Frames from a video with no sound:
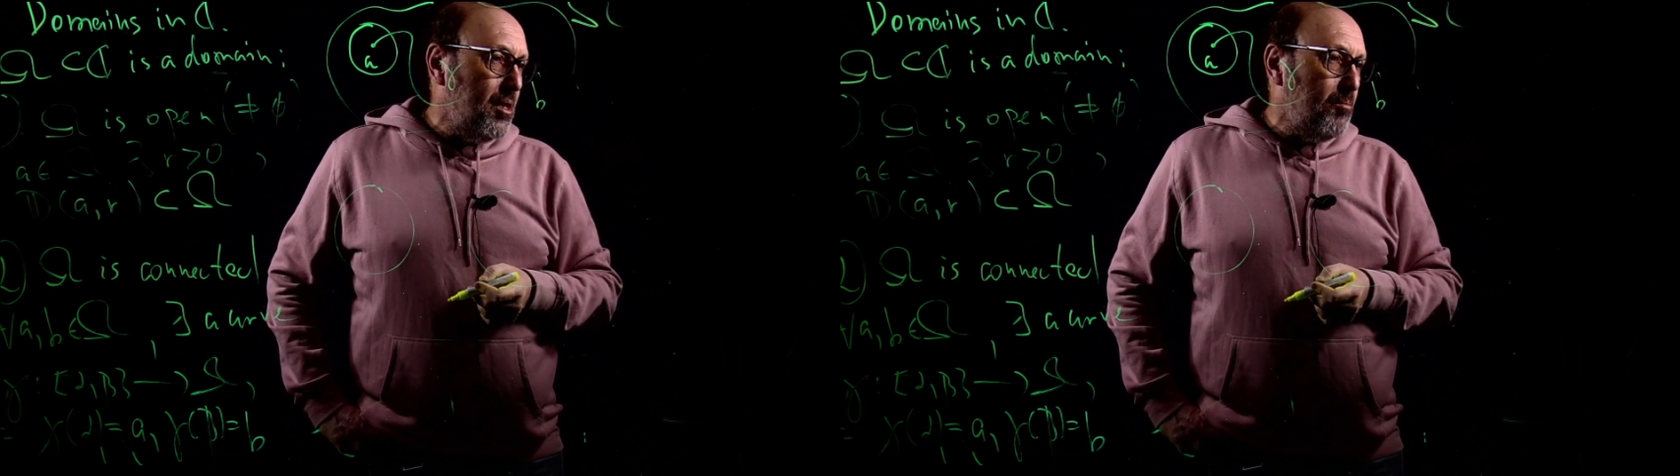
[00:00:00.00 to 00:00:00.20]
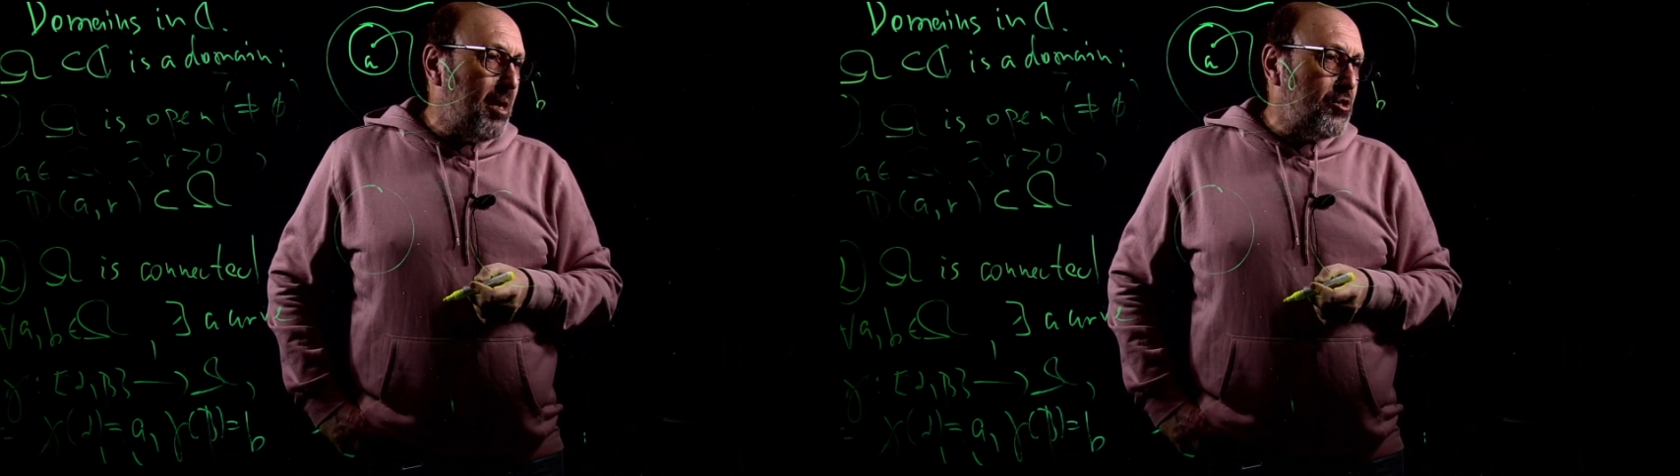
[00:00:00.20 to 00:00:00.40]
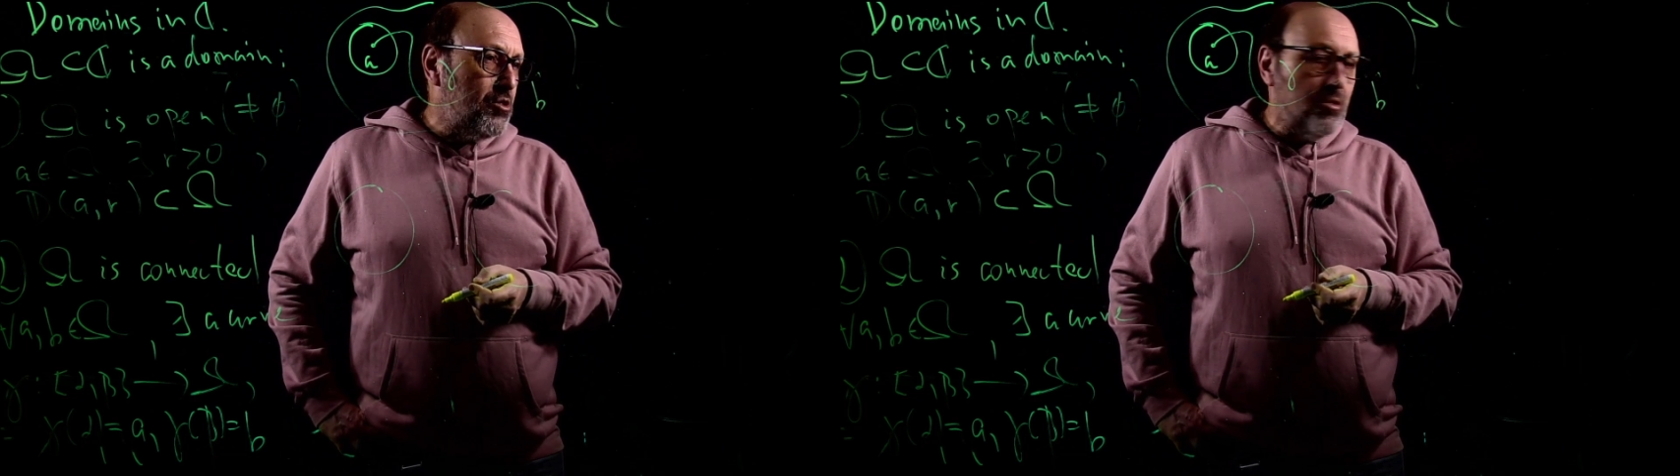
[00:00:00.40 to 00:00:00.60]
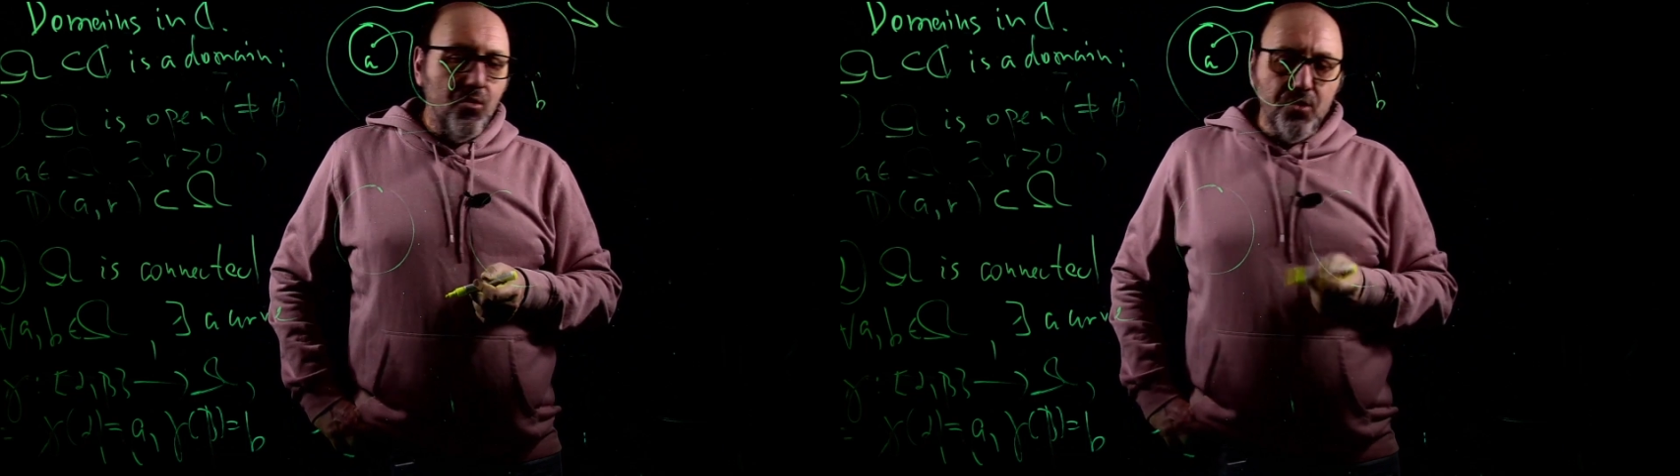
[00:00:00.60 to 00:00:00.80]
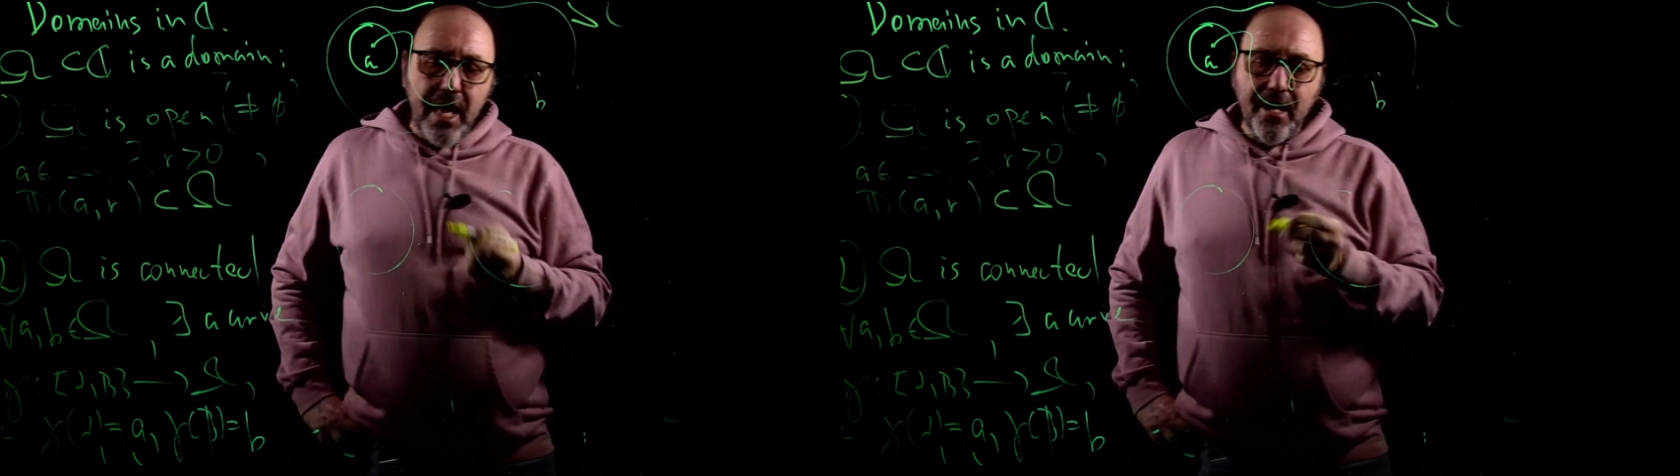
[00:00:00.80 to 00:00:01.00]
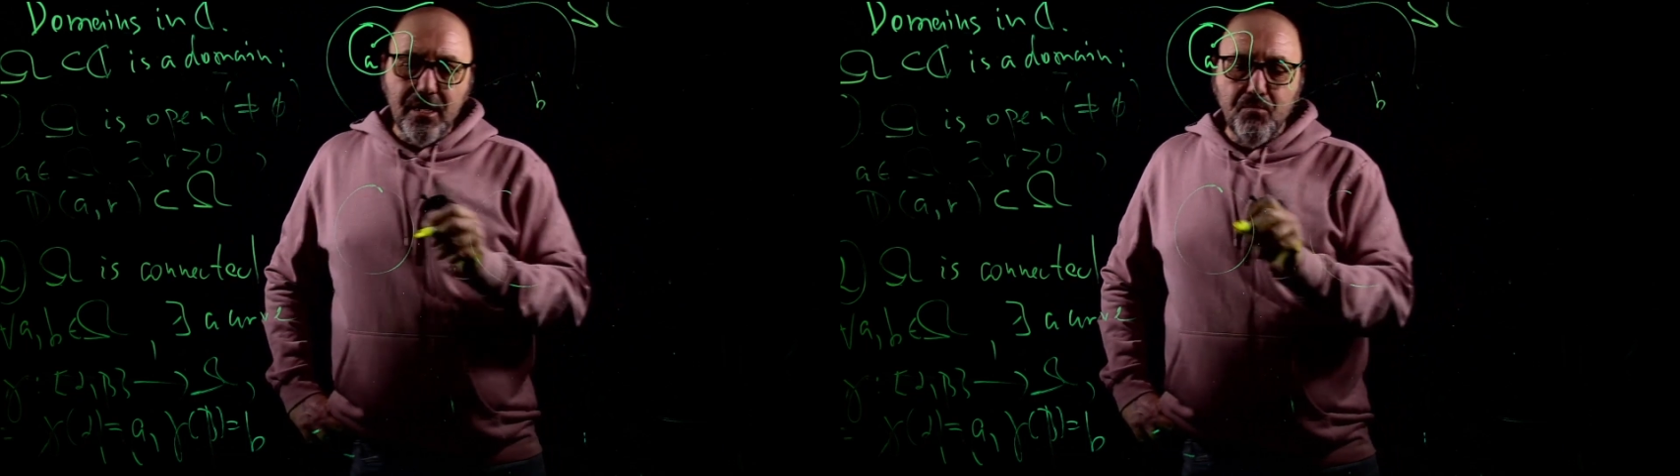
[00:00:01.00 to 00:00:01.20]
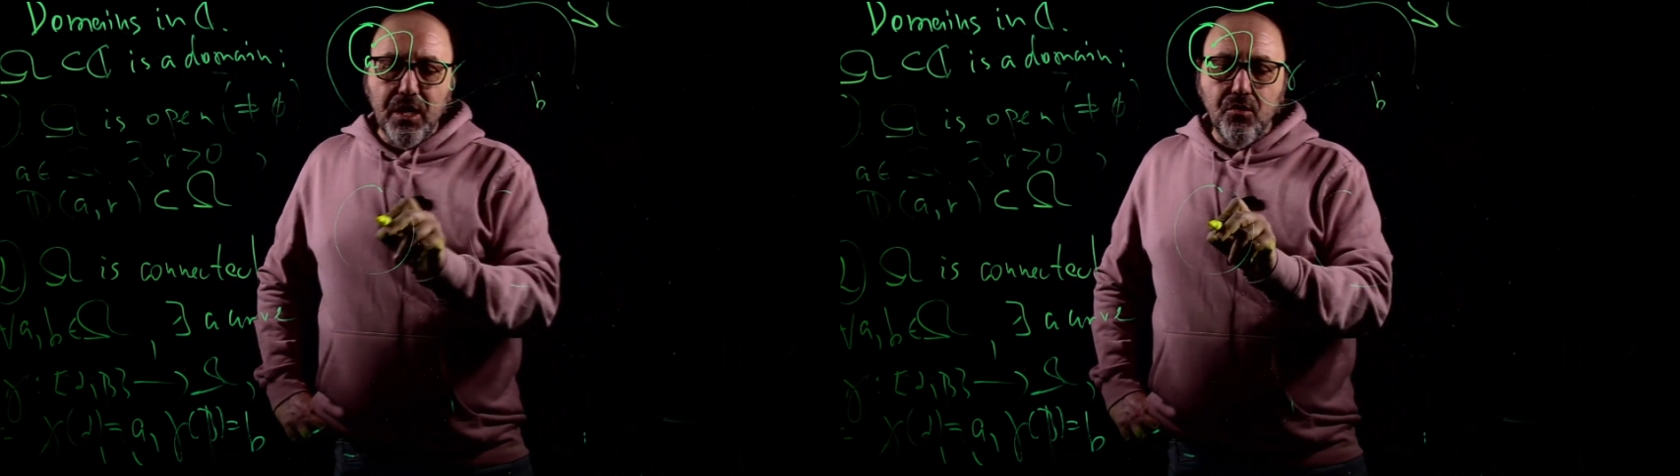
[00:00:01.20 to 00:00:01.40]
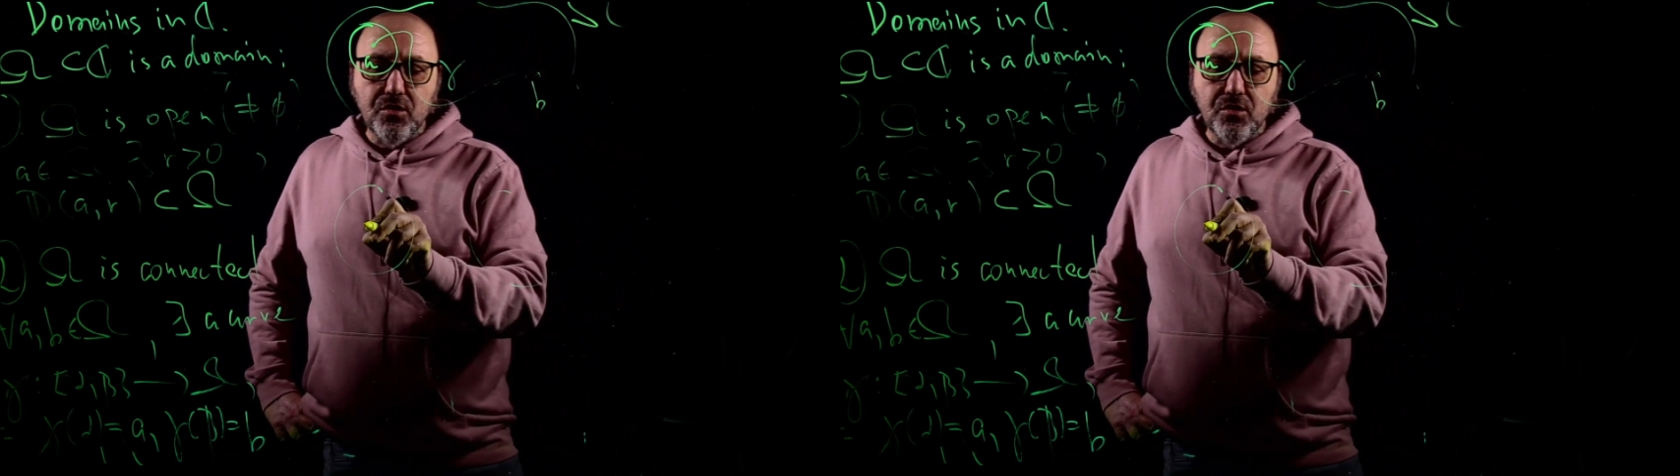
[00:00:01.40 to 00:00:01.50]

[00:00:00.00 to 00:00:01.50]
but it's not connected, because